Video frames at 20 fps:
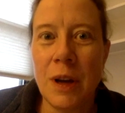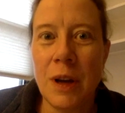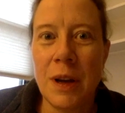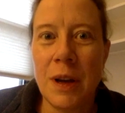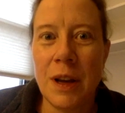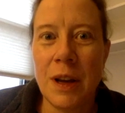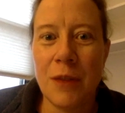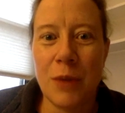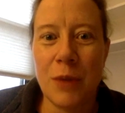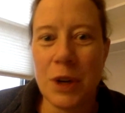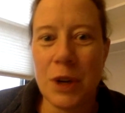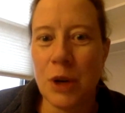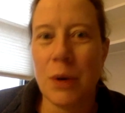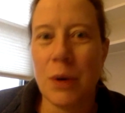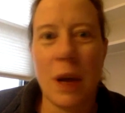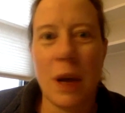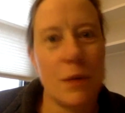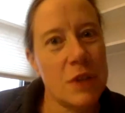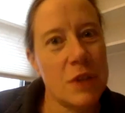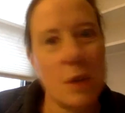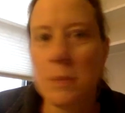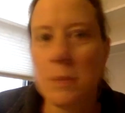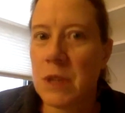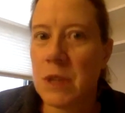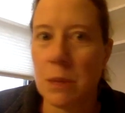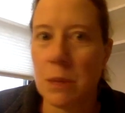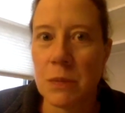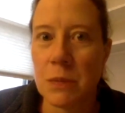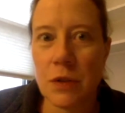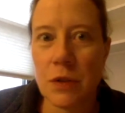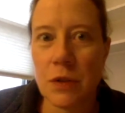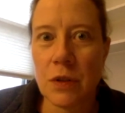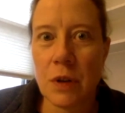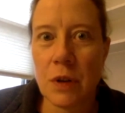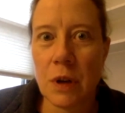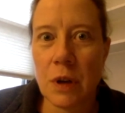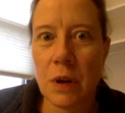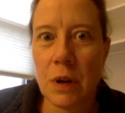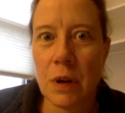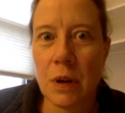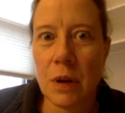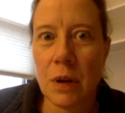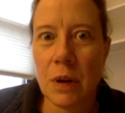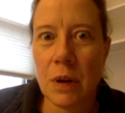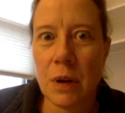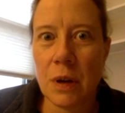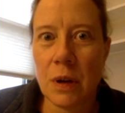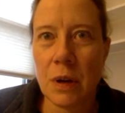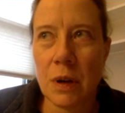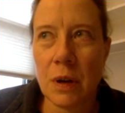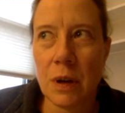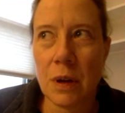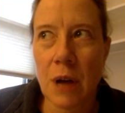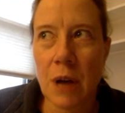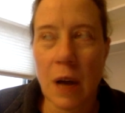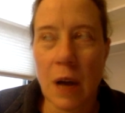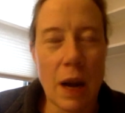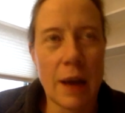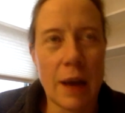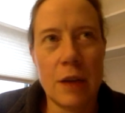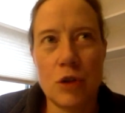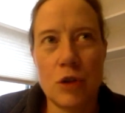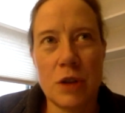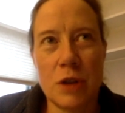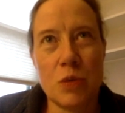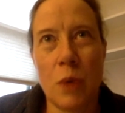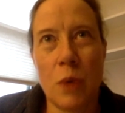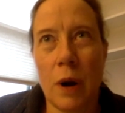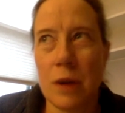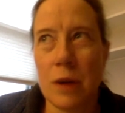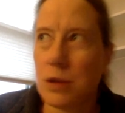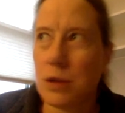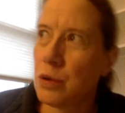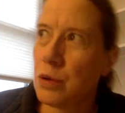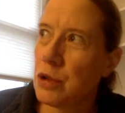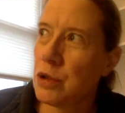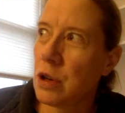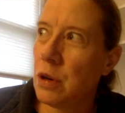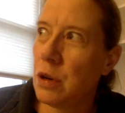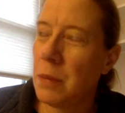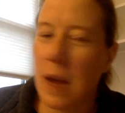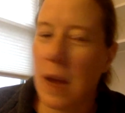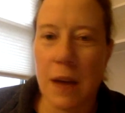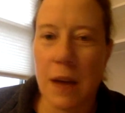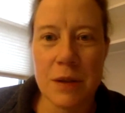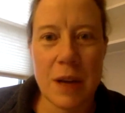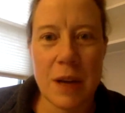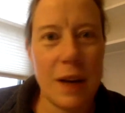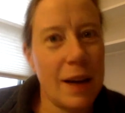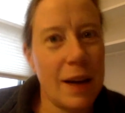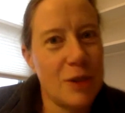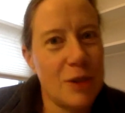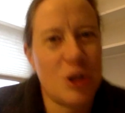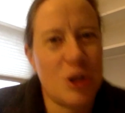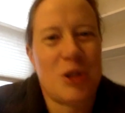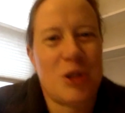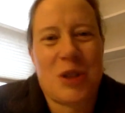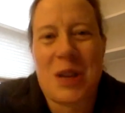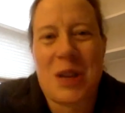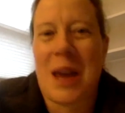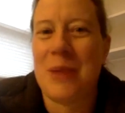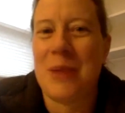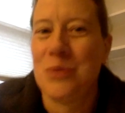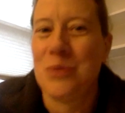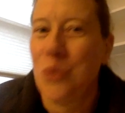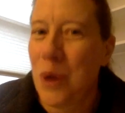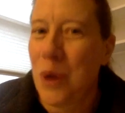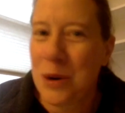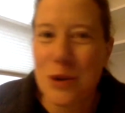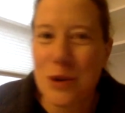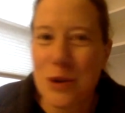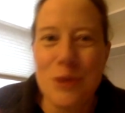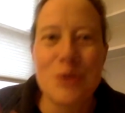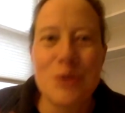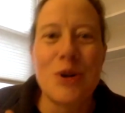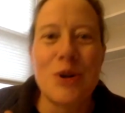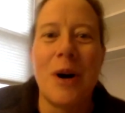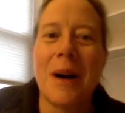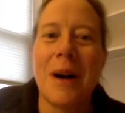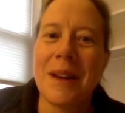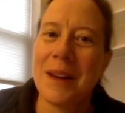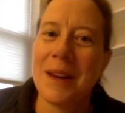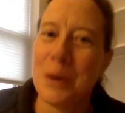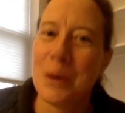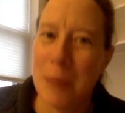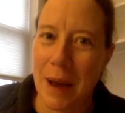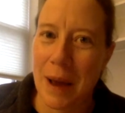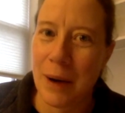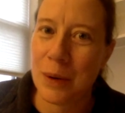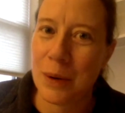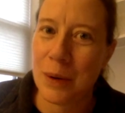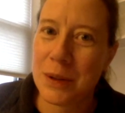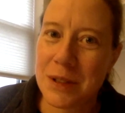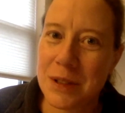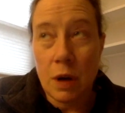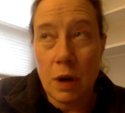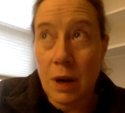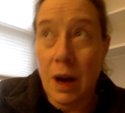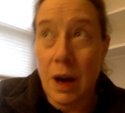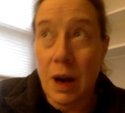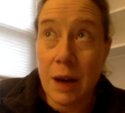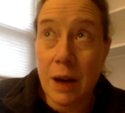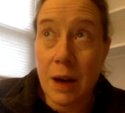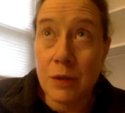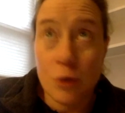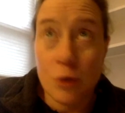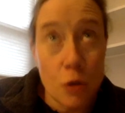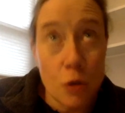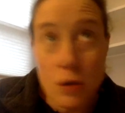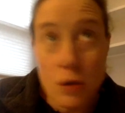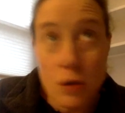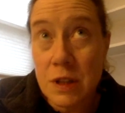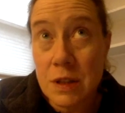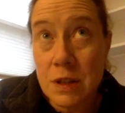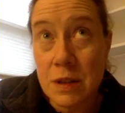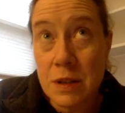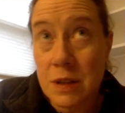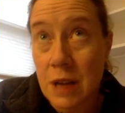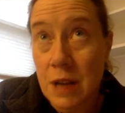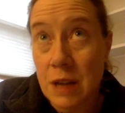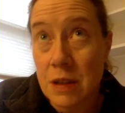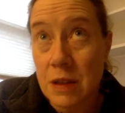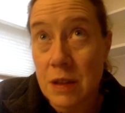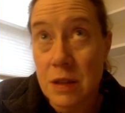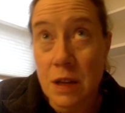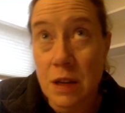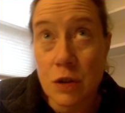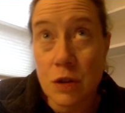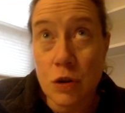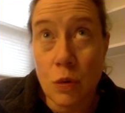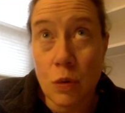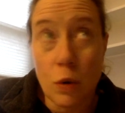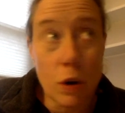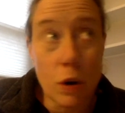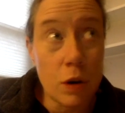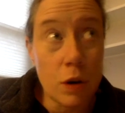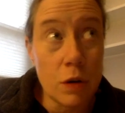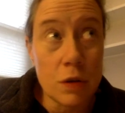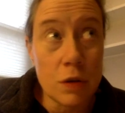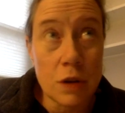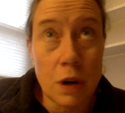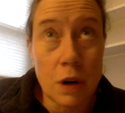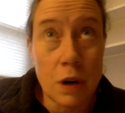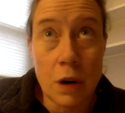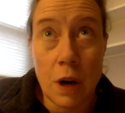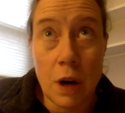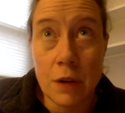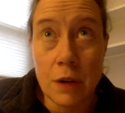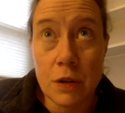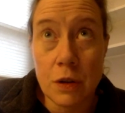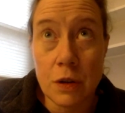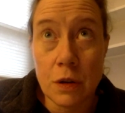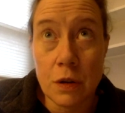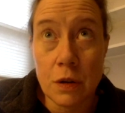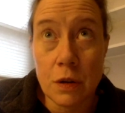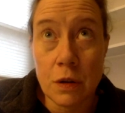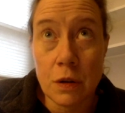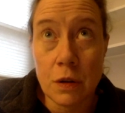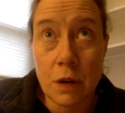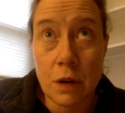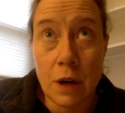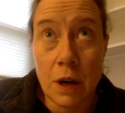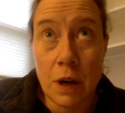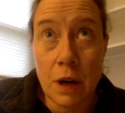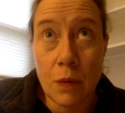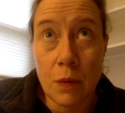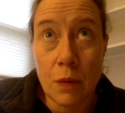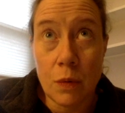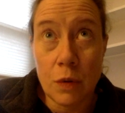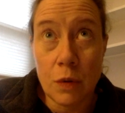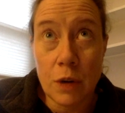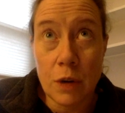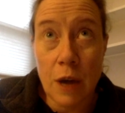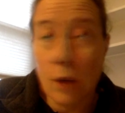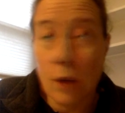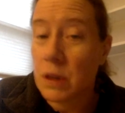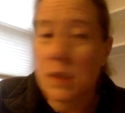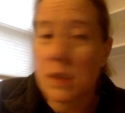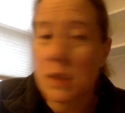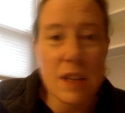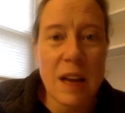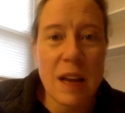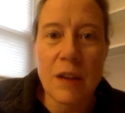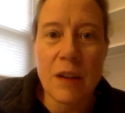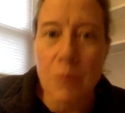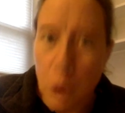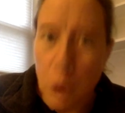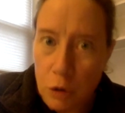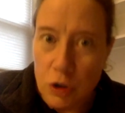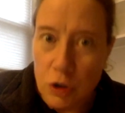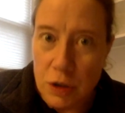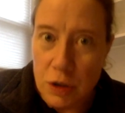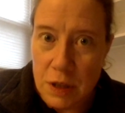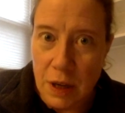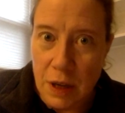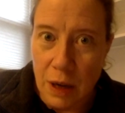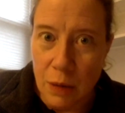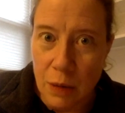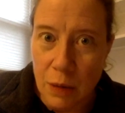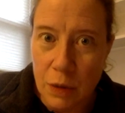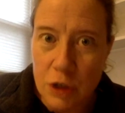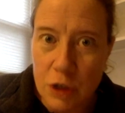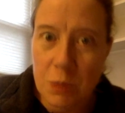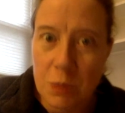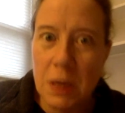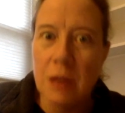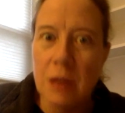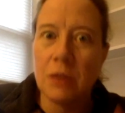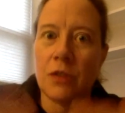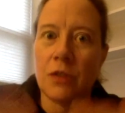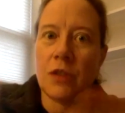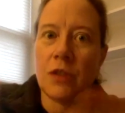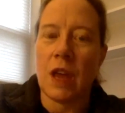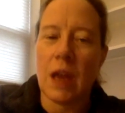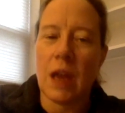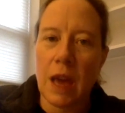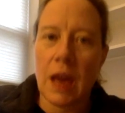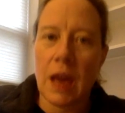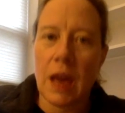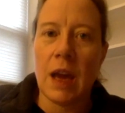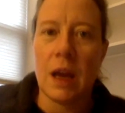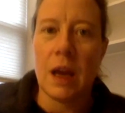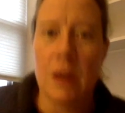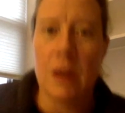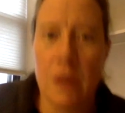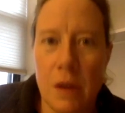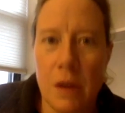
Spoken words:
if we don't have symptoms. And I can just wear a surgical mask. And I just said, what are you talking about? Nurses as essential workers are under, we're now in a state of emergency, which means they can,